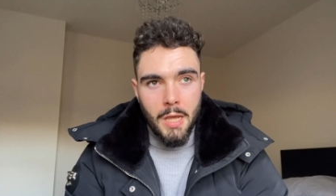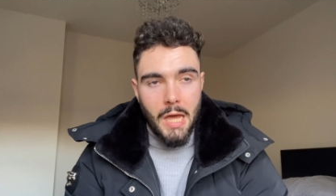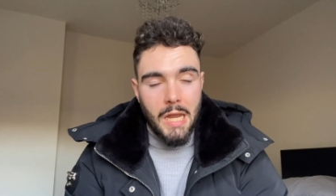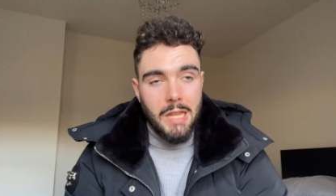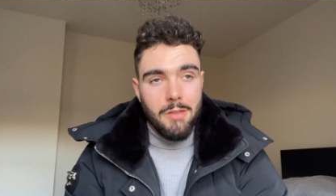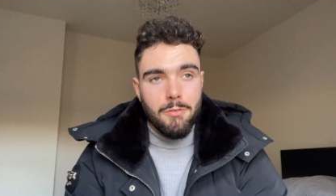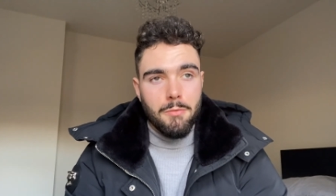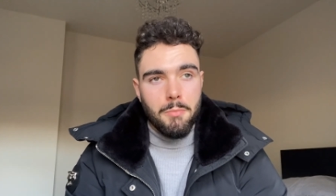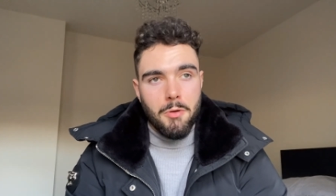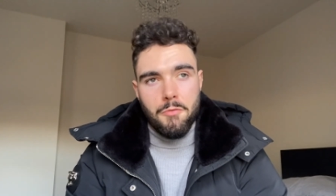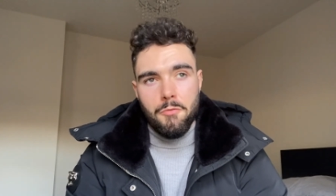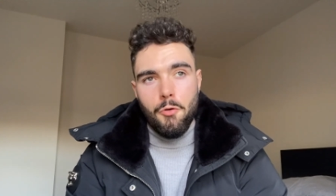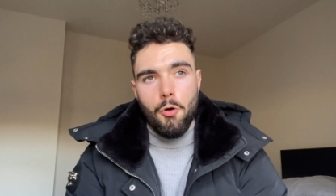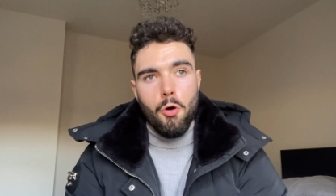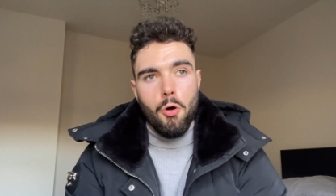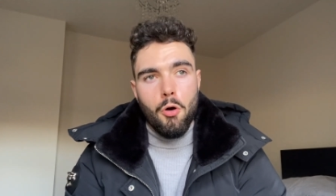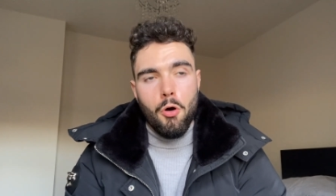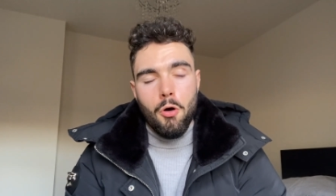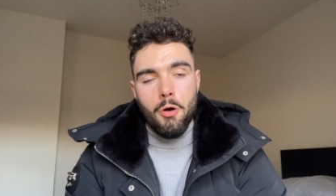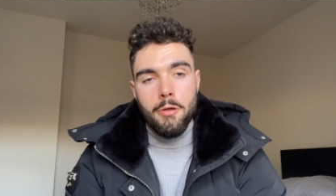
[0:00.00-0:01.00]
And even
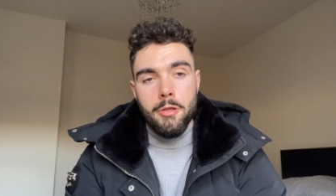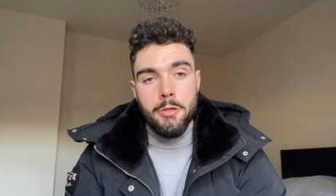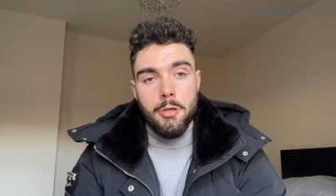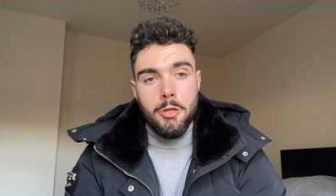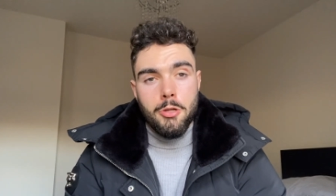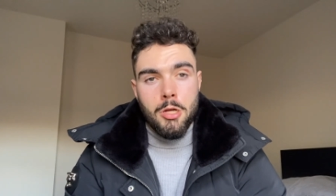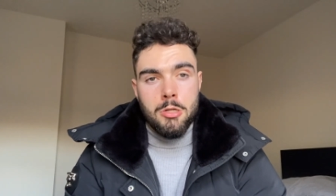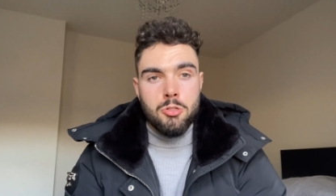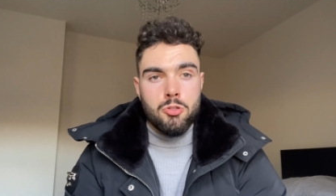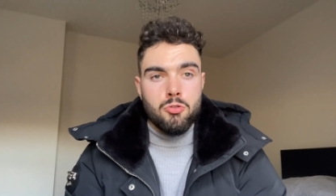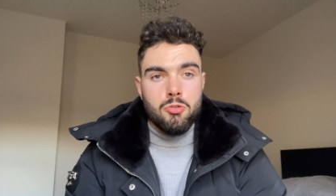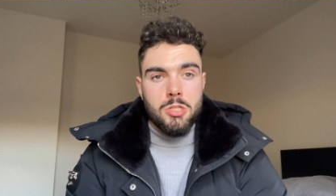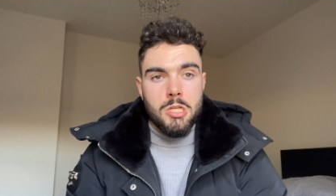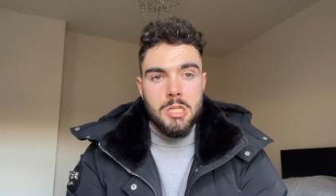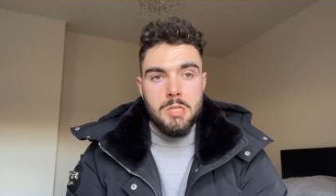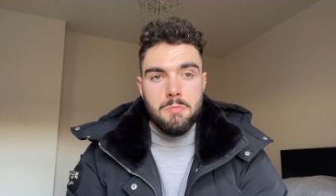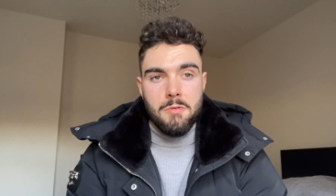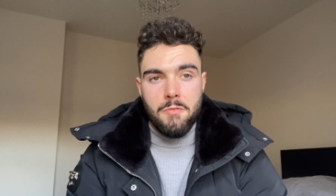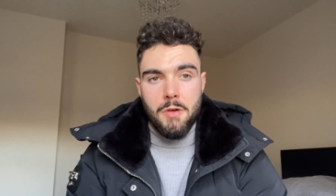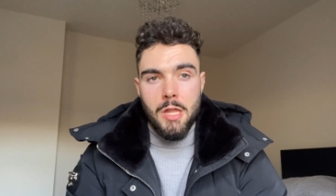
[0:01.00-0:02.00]
before Andrew
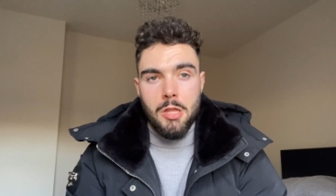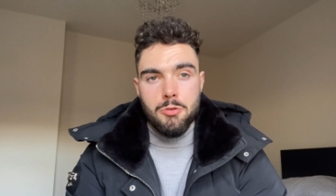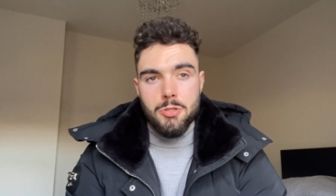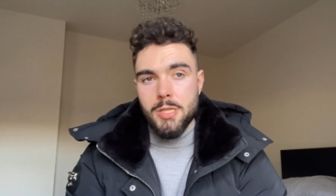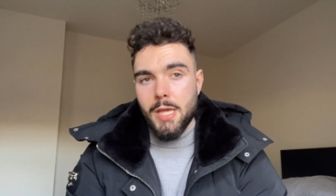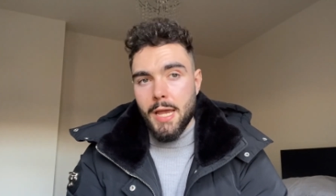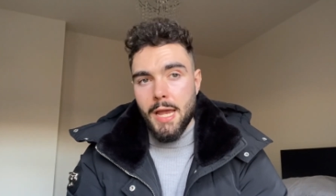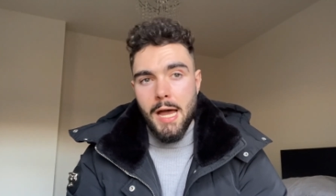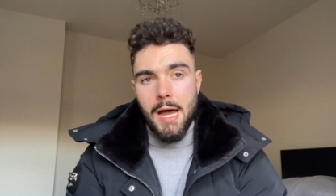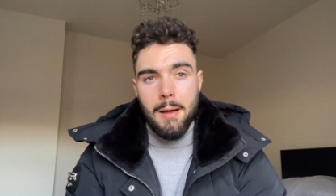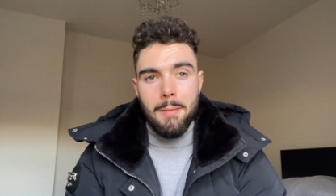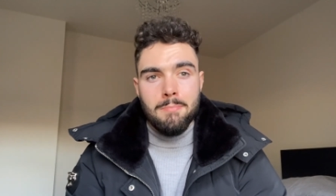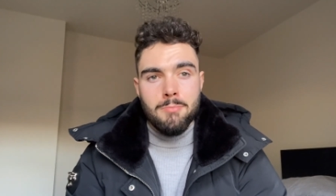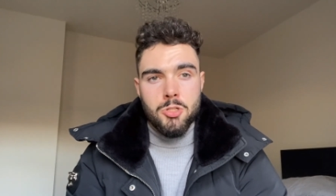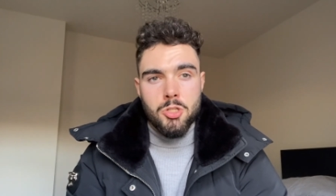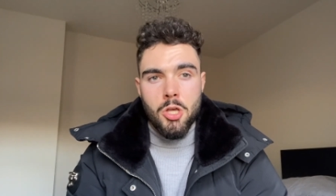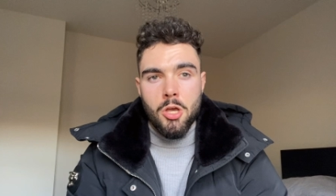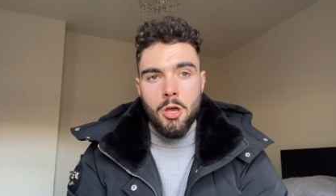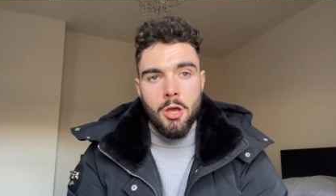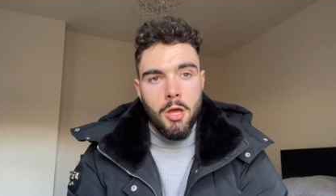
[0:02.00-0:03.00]
Tate, to be fair, there was like
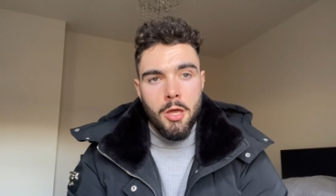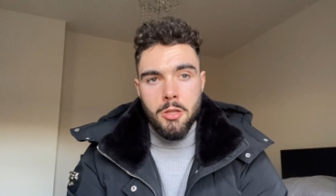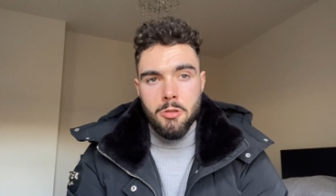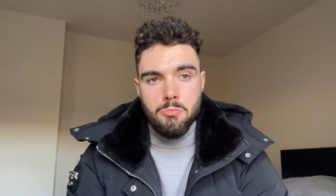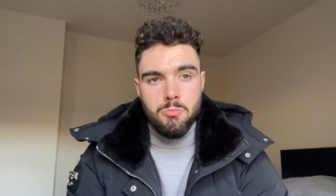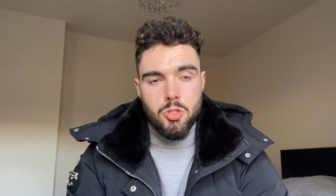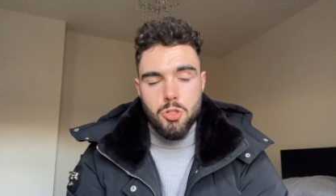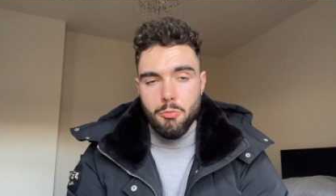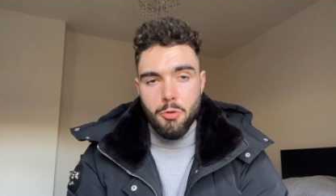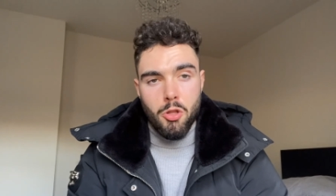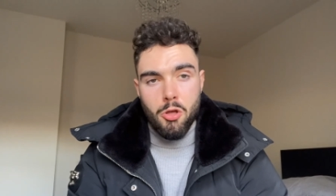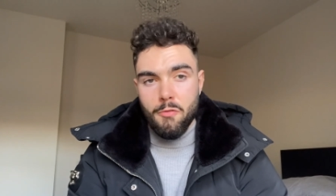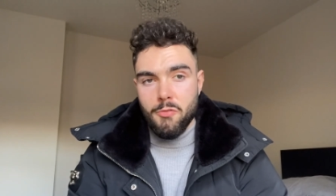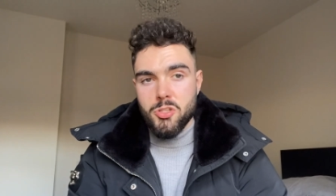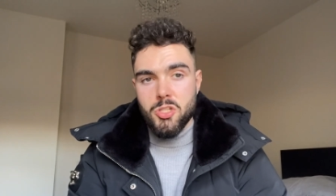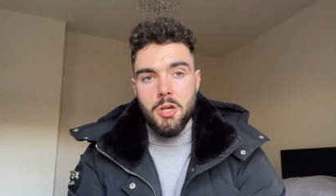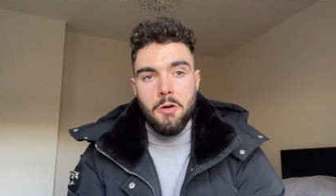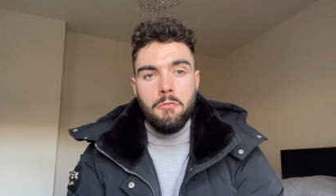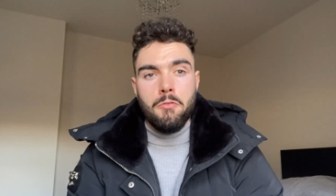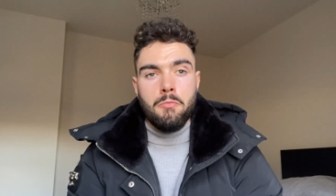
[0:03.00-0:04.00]
Hamza and some of the other
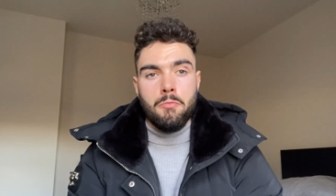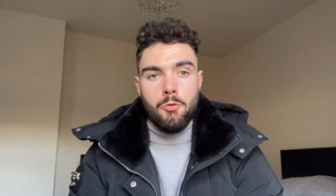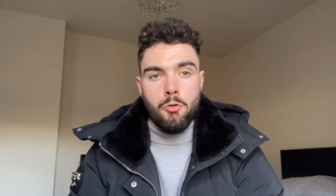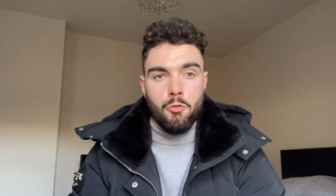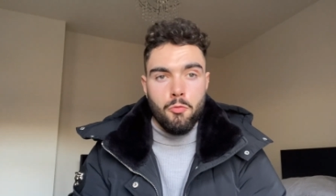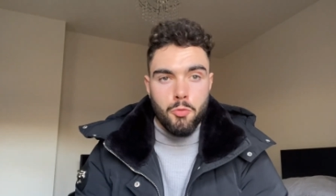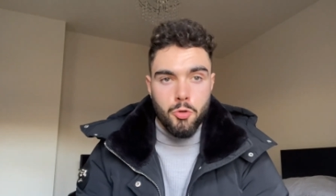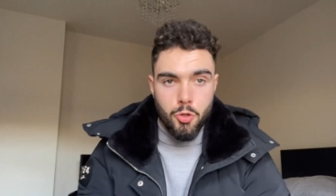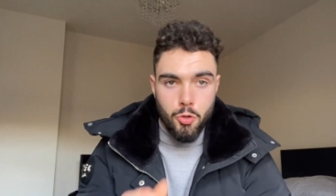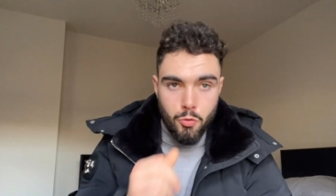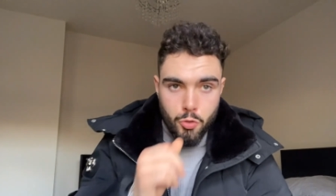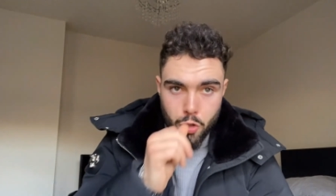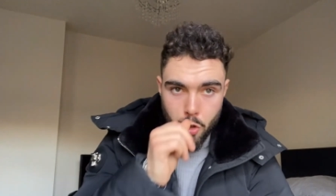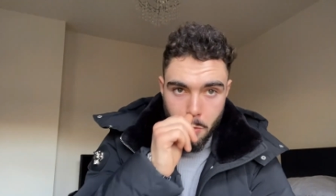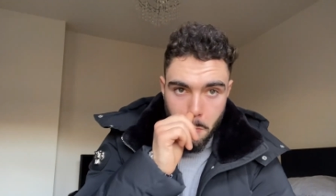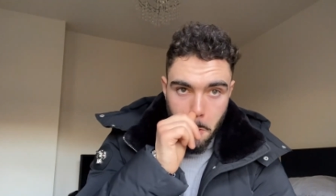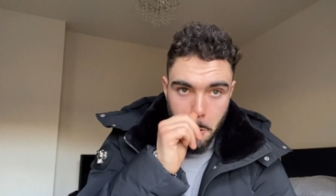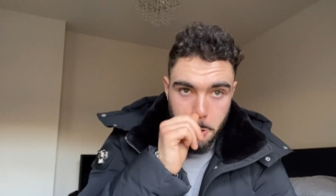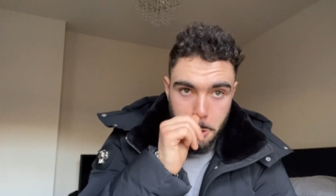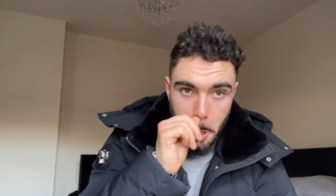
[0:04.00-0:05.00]
self improvement
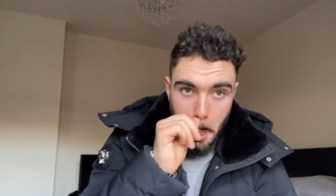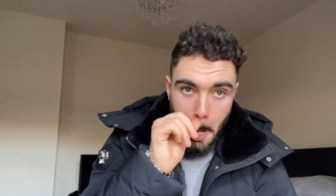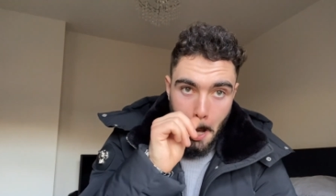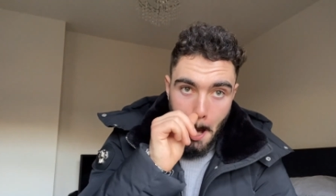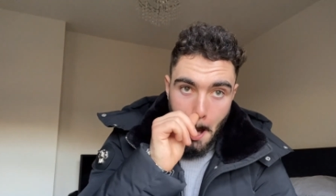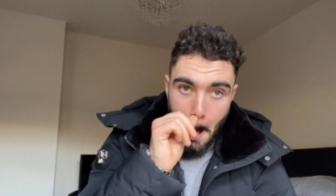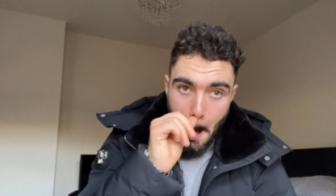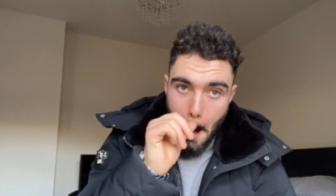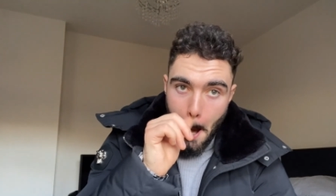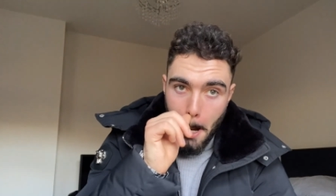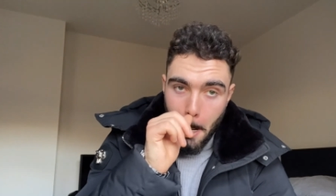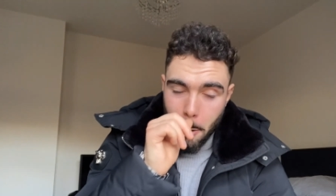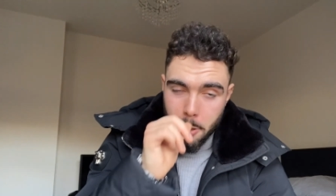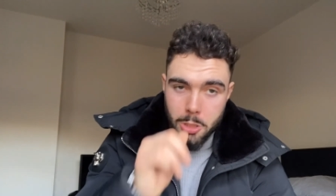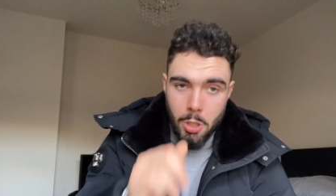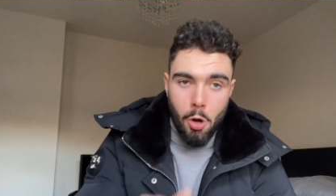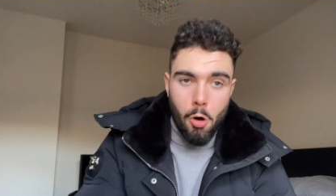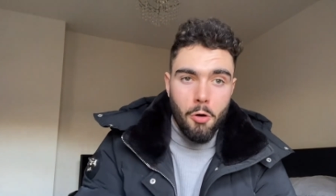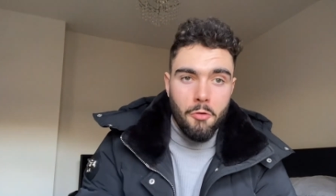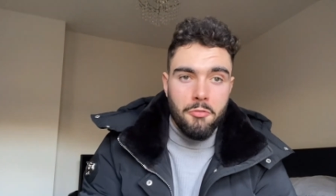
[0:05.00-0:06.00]
YouTubers and there
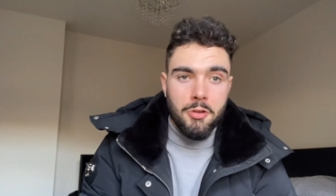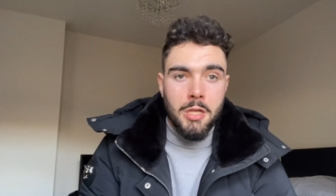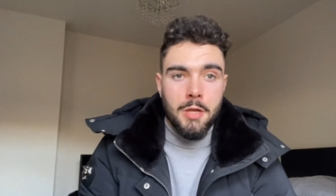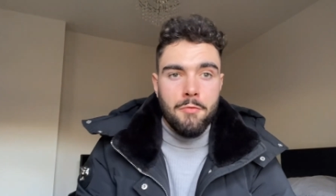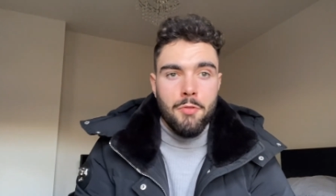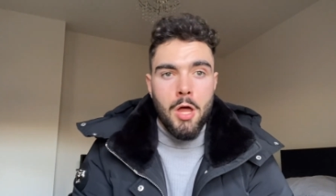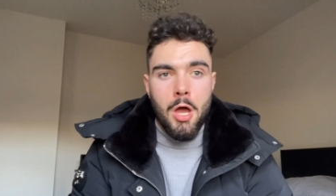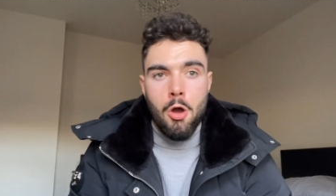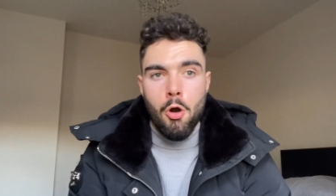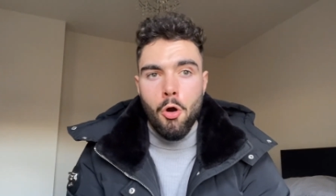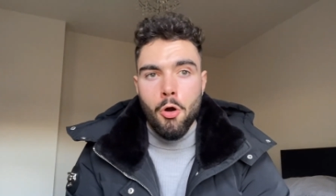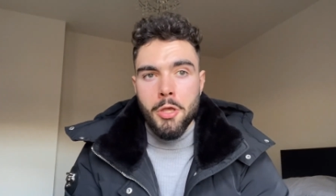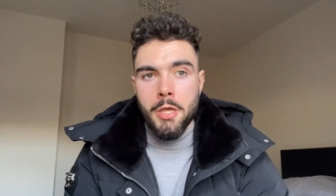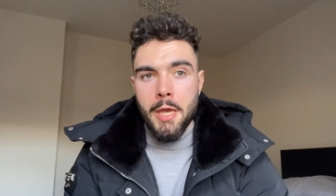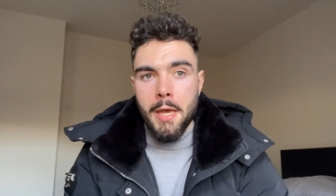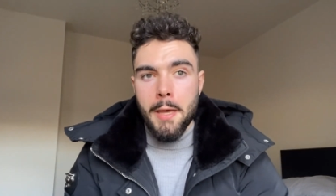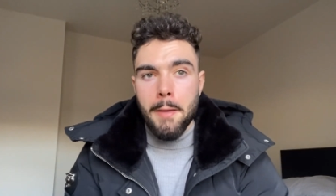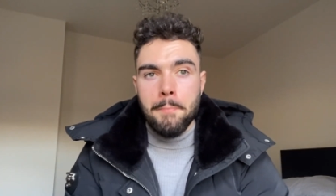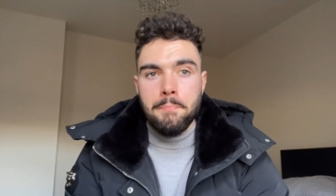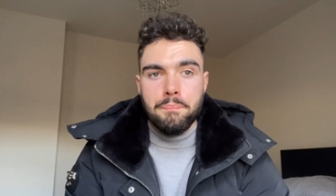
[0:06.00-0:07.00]
was a whole thing of like, oh
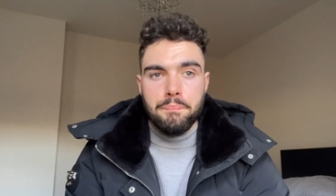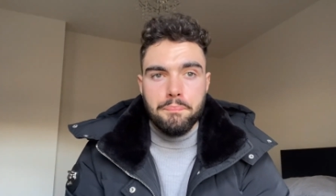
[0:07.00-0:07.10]
yeah,